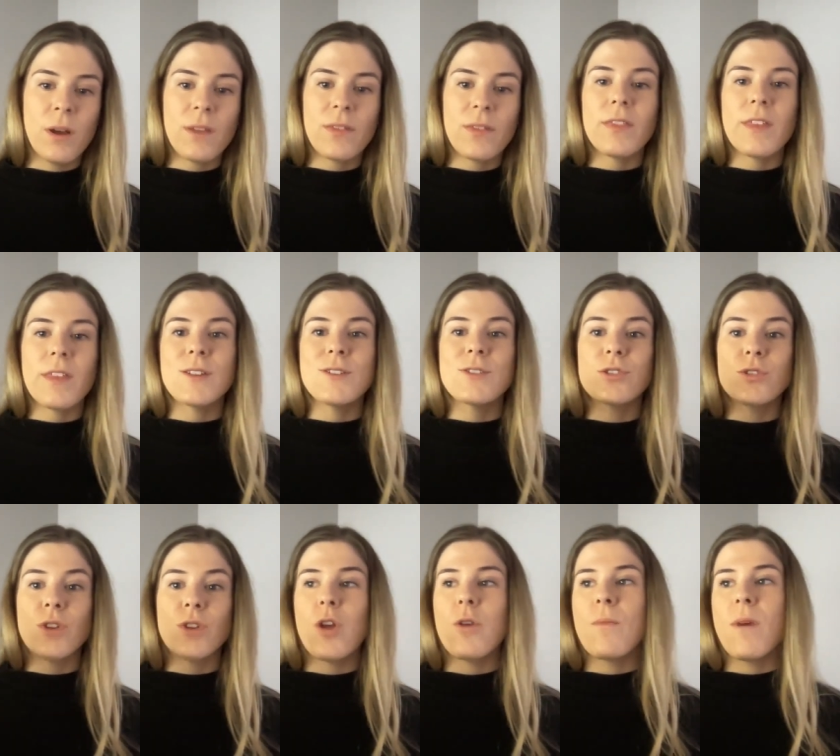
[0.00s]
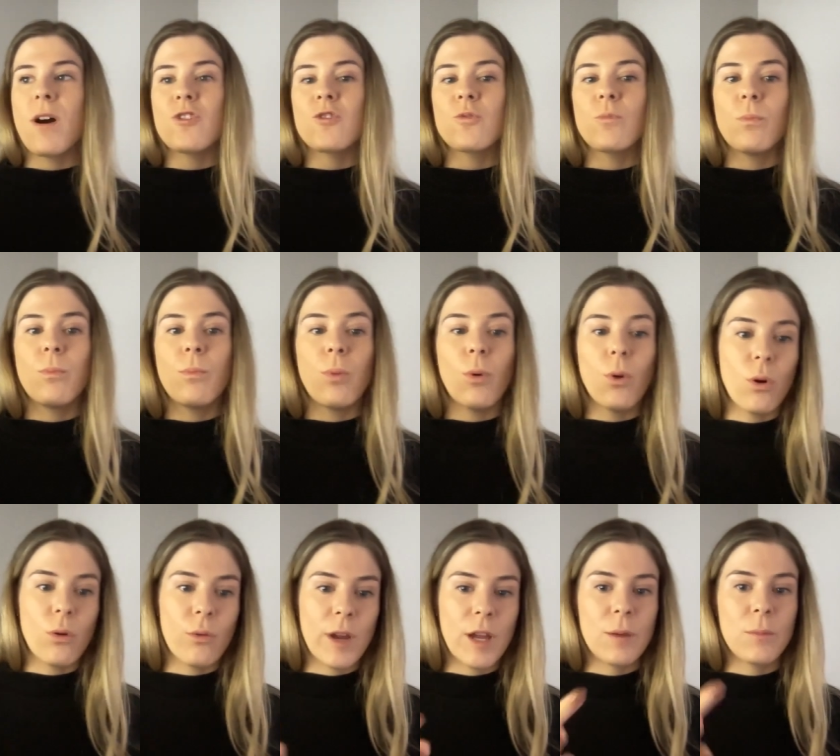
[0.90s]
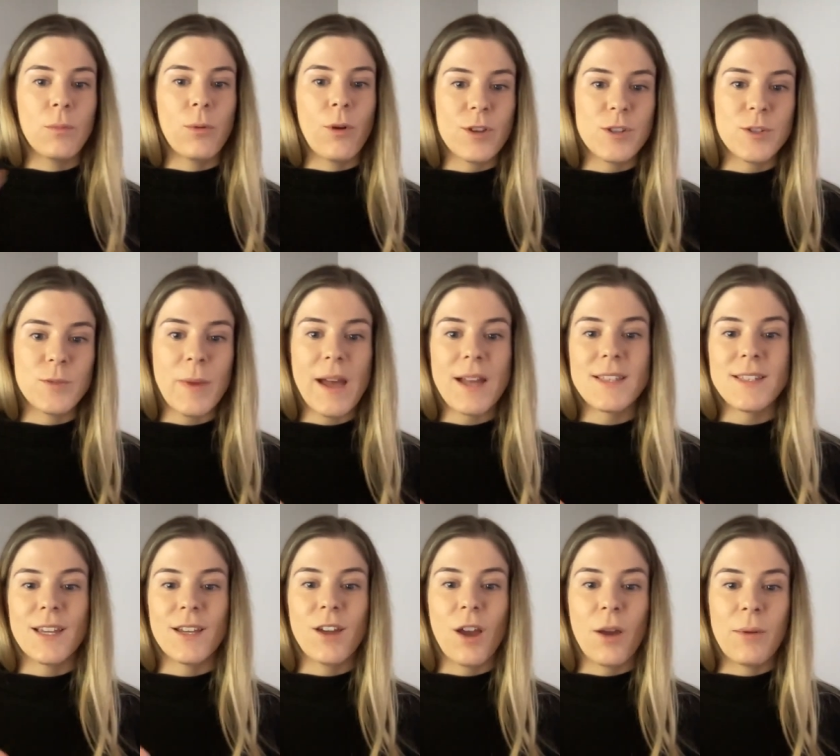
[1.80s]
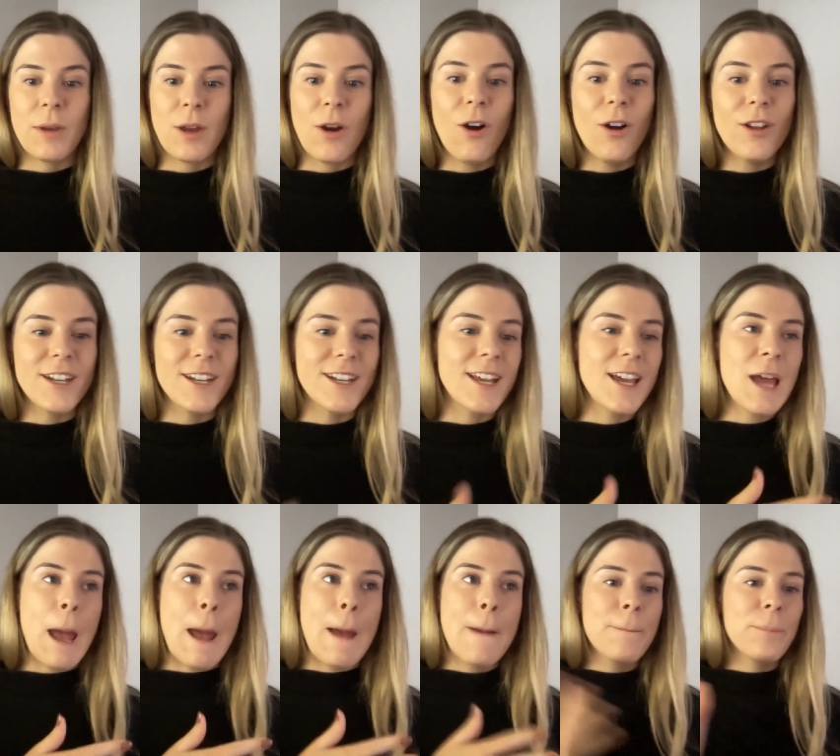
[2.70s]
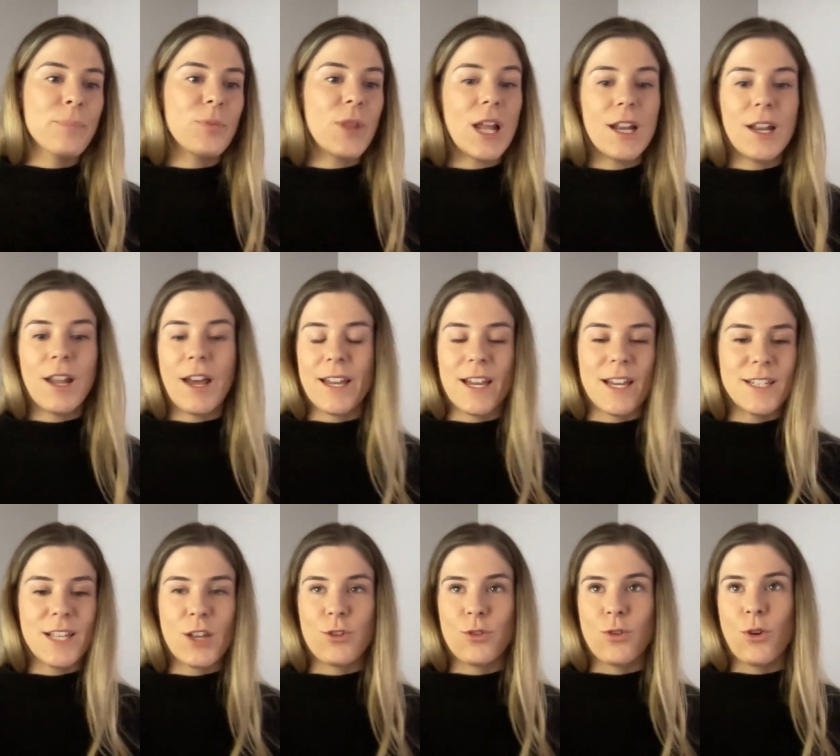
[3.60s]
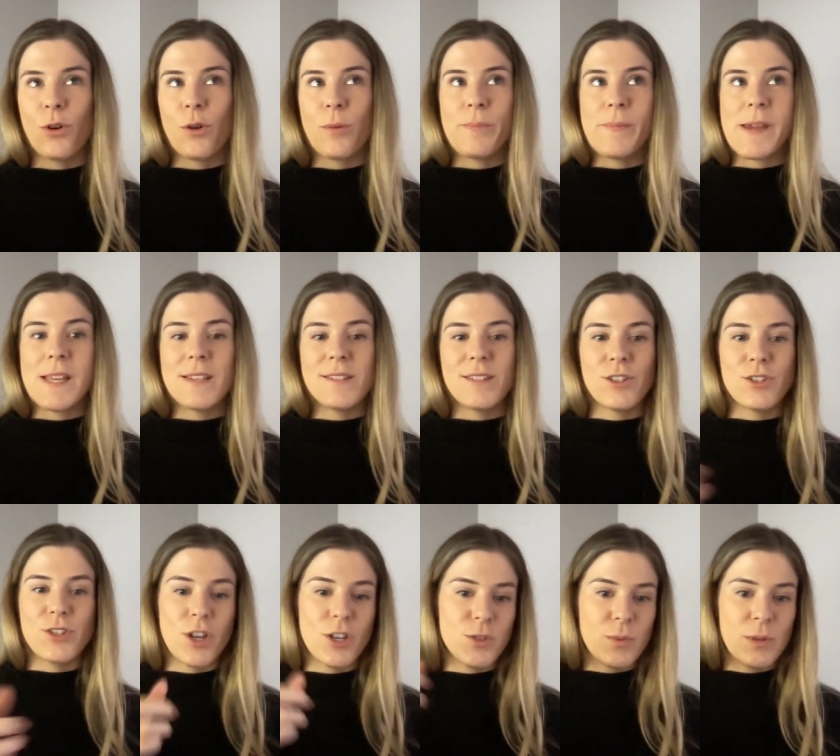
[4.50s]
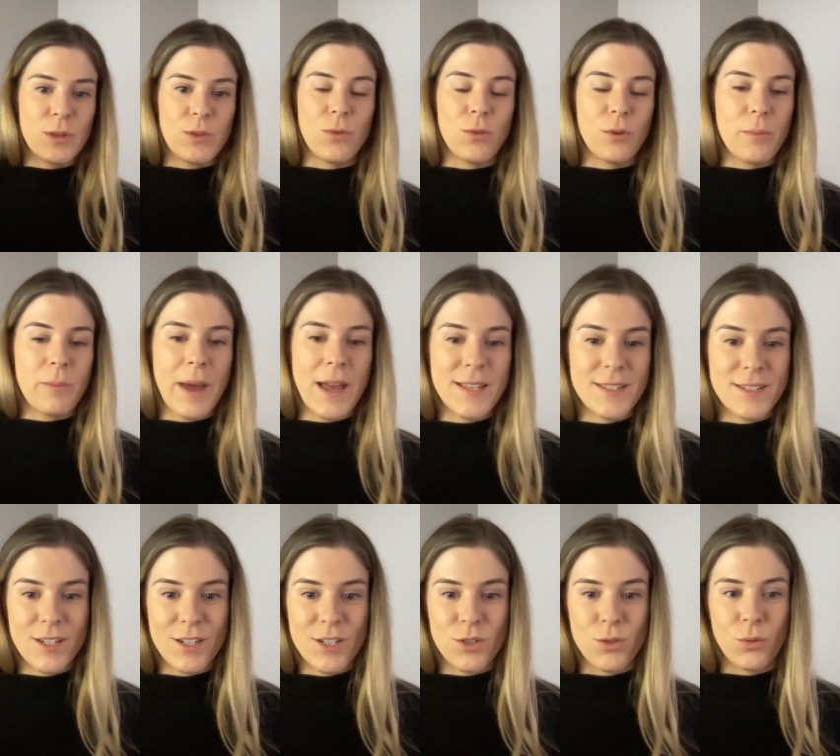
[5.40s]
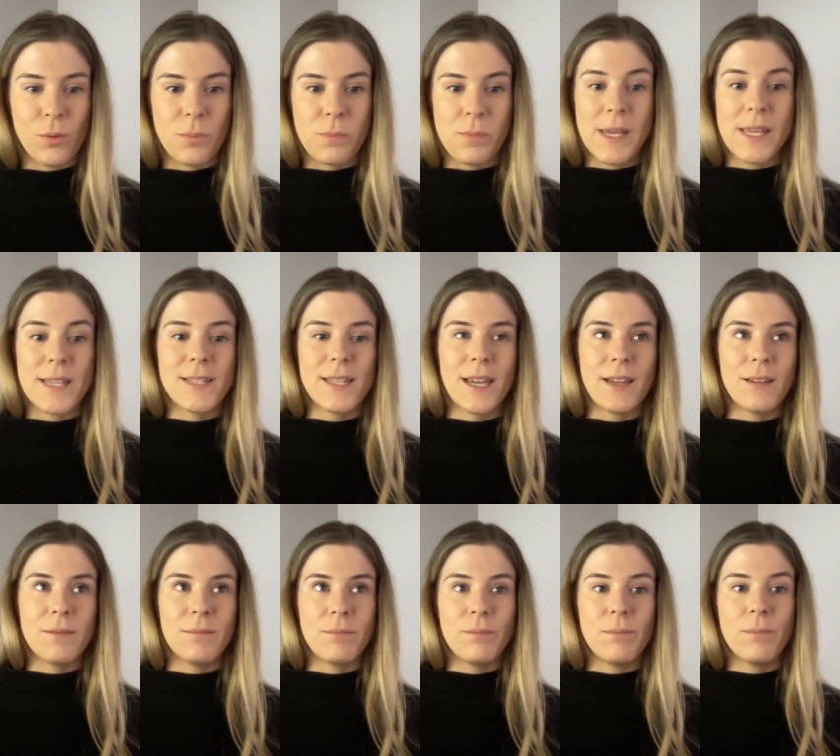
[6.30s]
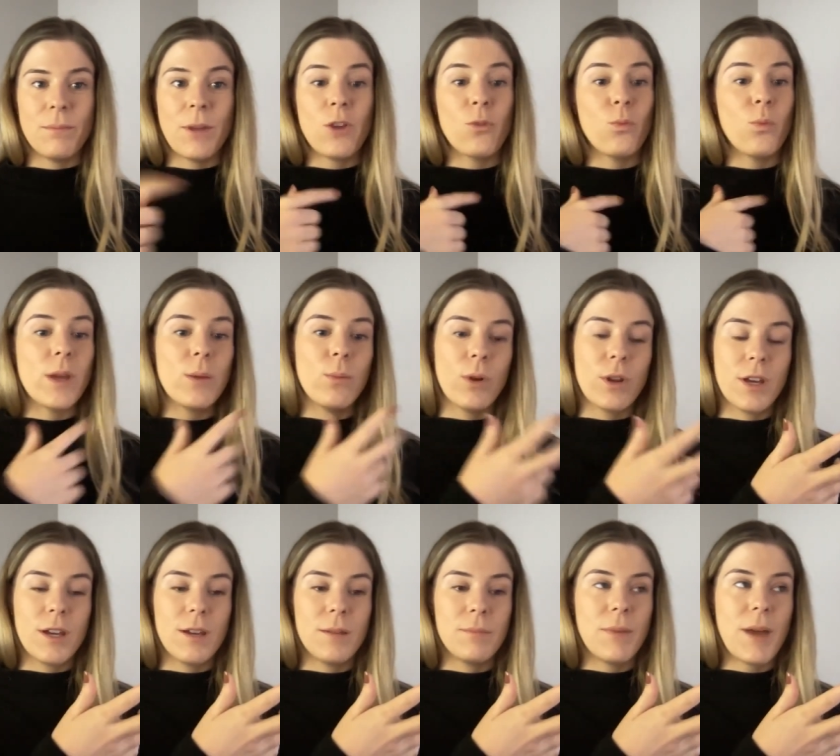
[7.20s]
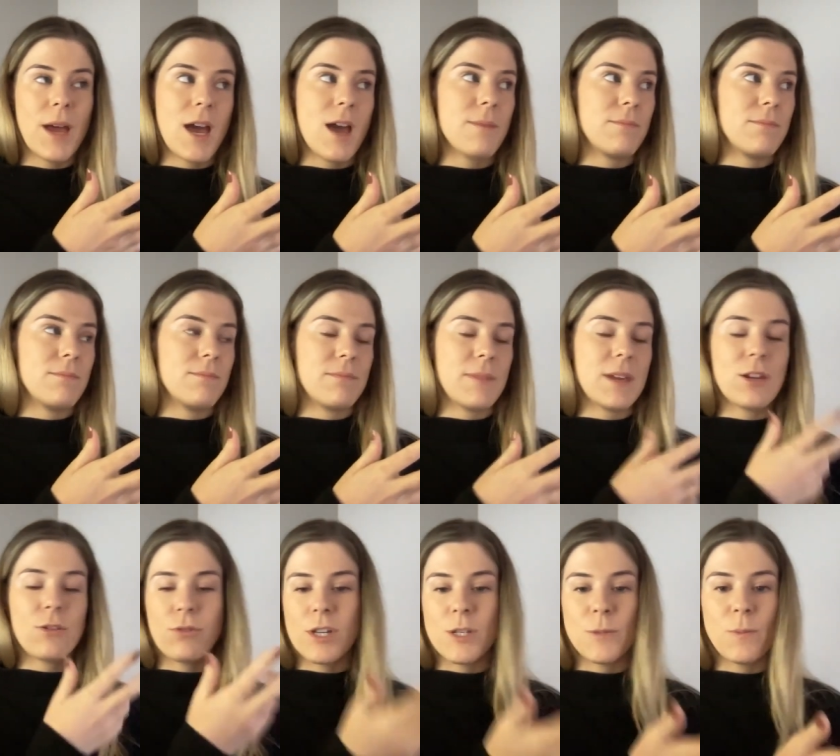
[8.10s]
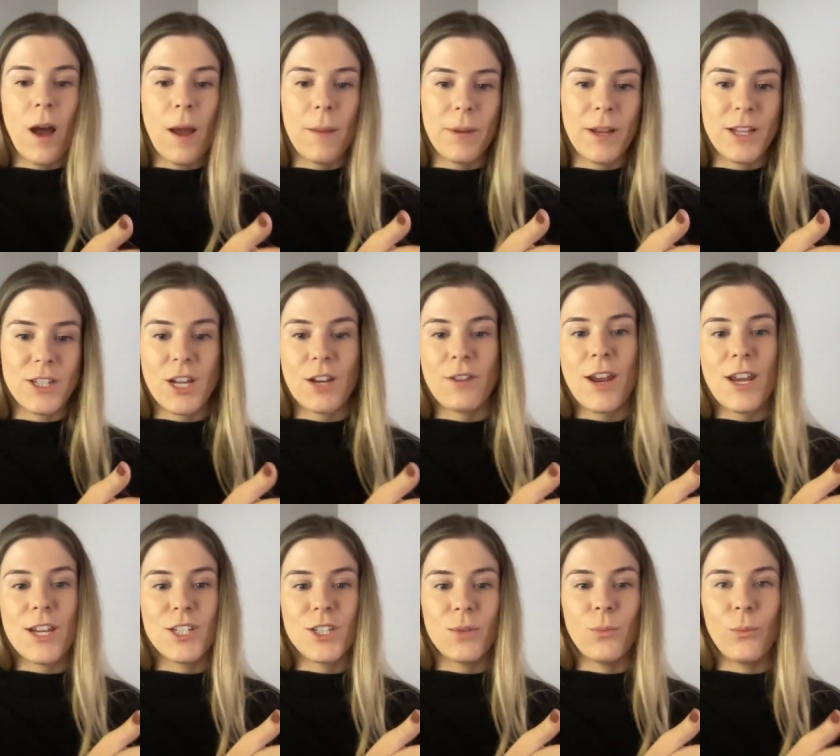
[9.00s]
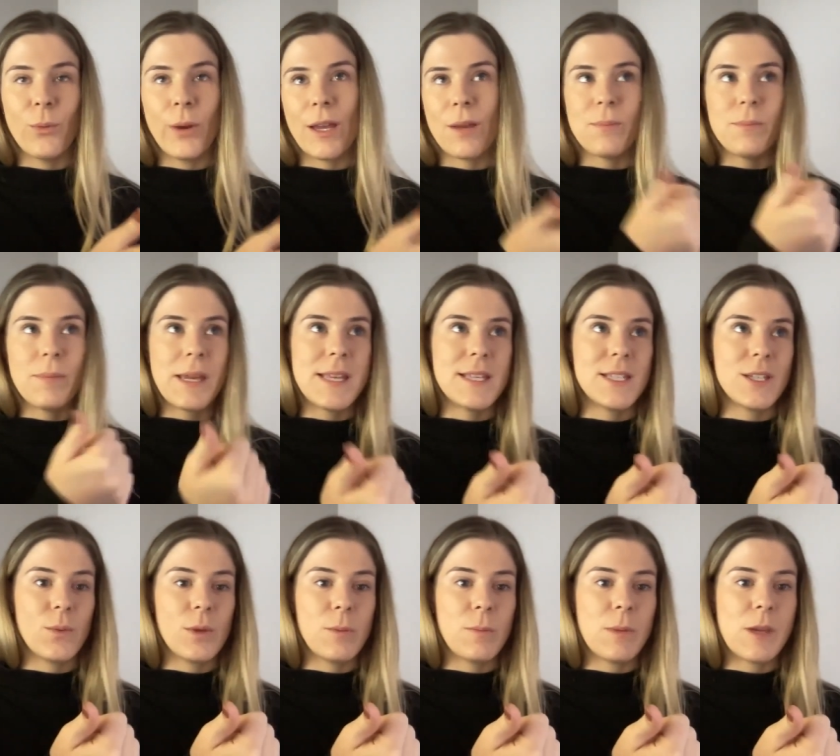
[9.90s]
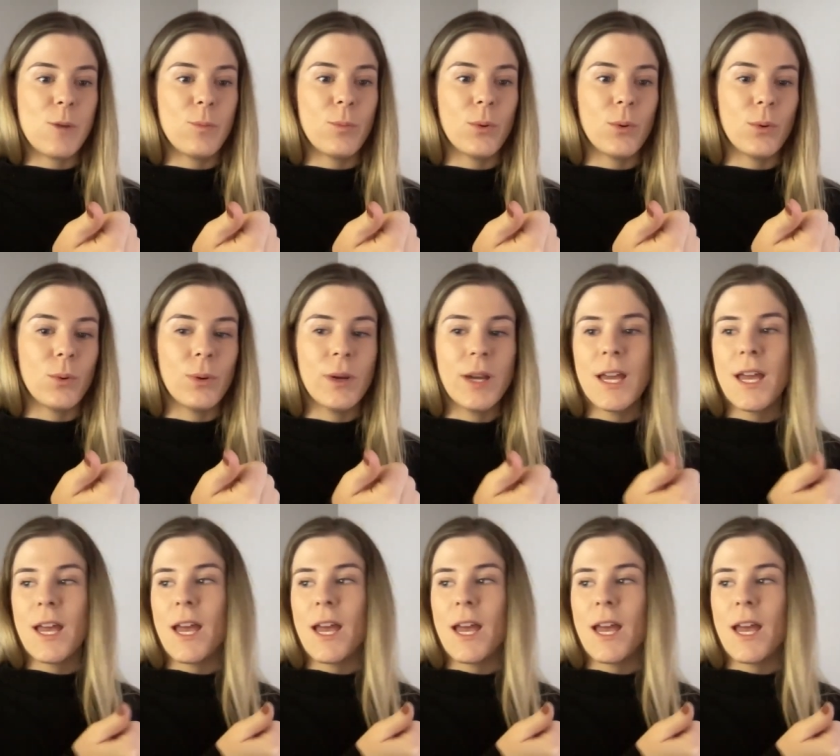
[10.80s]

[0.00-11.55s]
I think there's so much boring prospecting going on. And like I said, you're not competing just with your competitors. You're competing, if we want to increase pipeline generation, we're competing with people